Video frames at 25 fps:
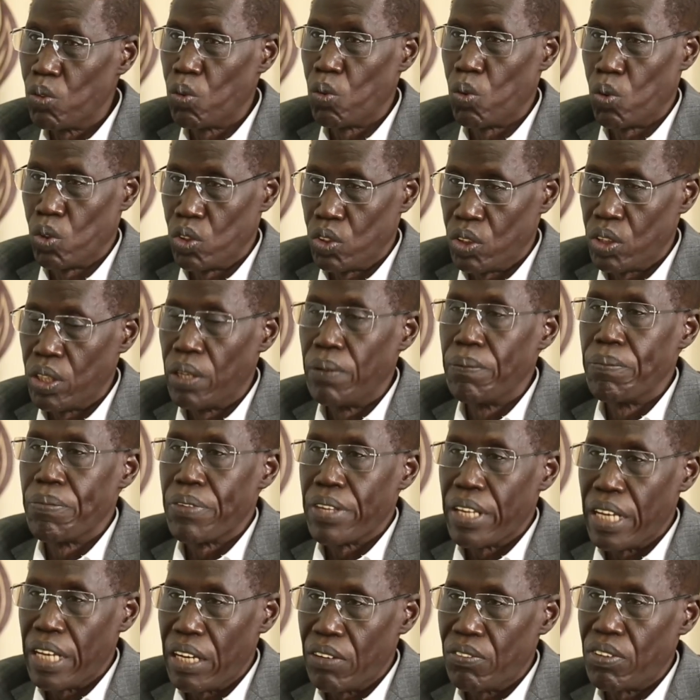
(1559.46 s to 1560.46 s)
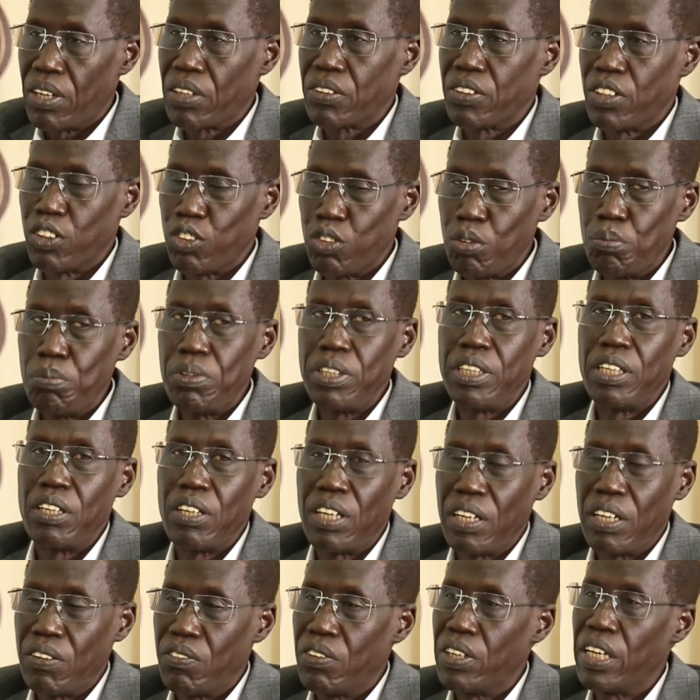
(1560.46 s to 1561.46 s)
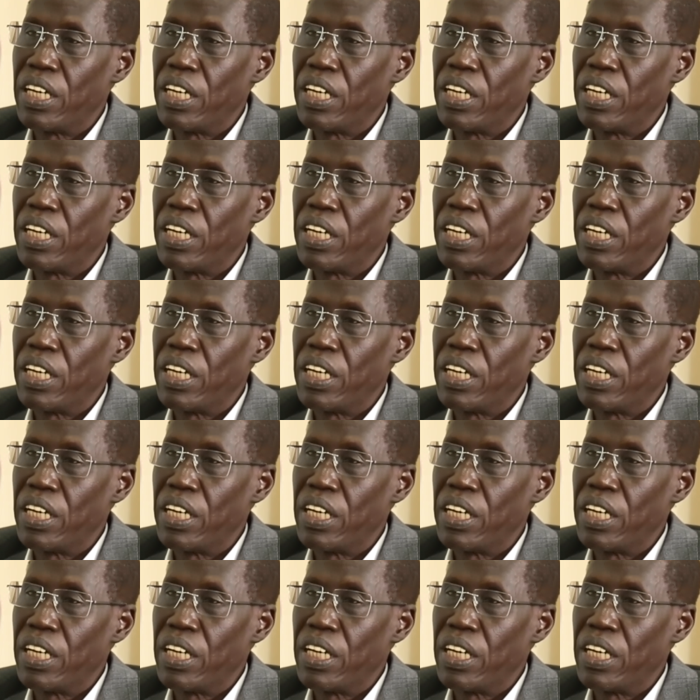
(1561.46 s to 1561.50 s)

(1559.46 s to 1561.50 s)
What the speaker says: who was have access to media have